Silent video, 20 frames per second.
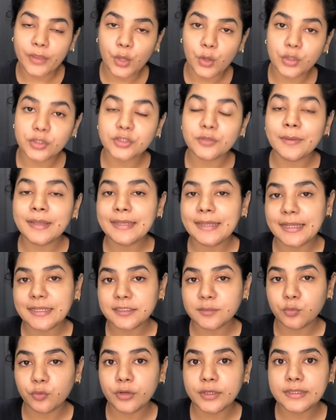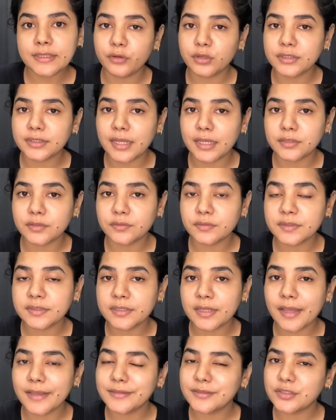on to my next point, your tattoo
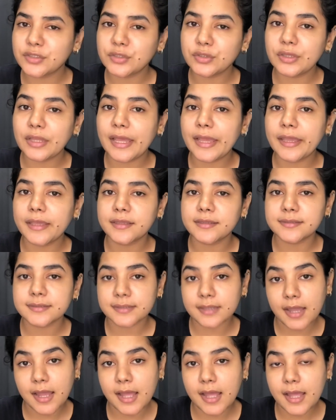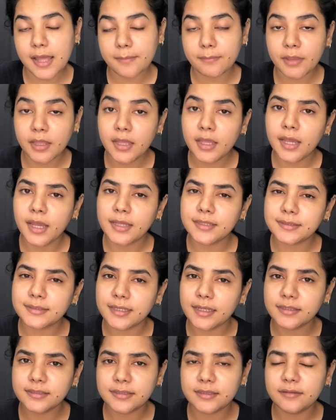starts to like scab and
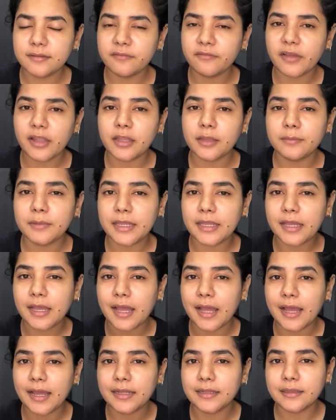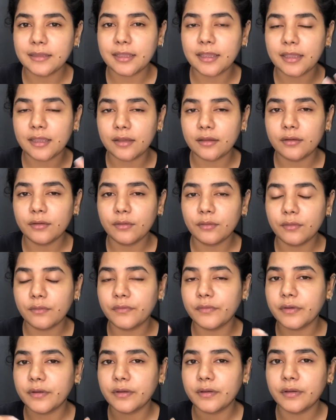starts to develop like a hard layer
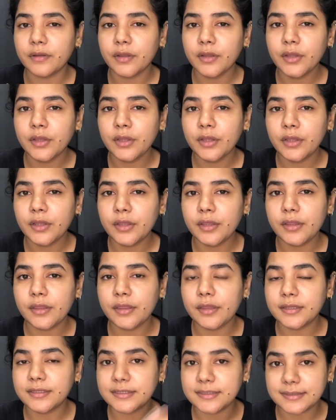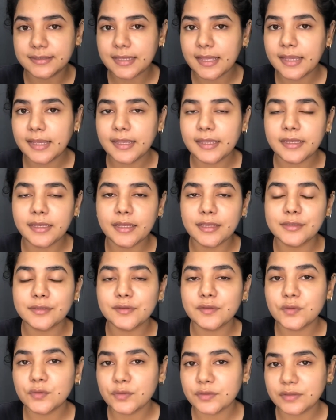over the design. It's
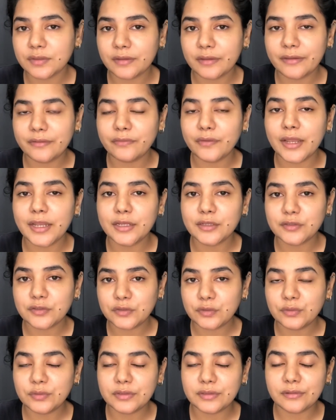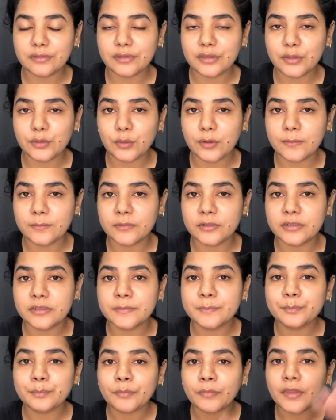totally fine, it's totally
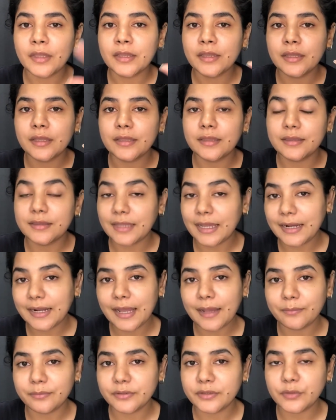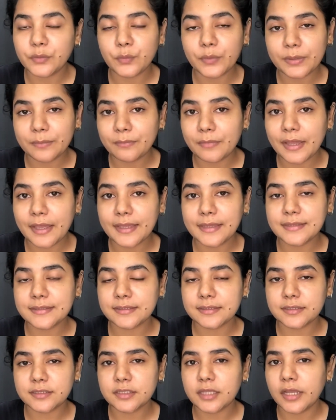normal. That happened with mine.
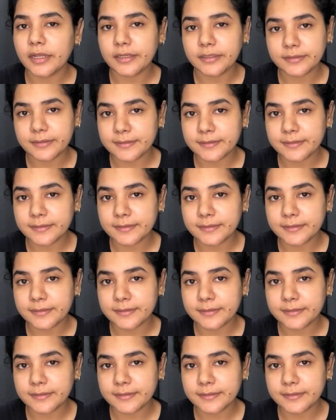It started to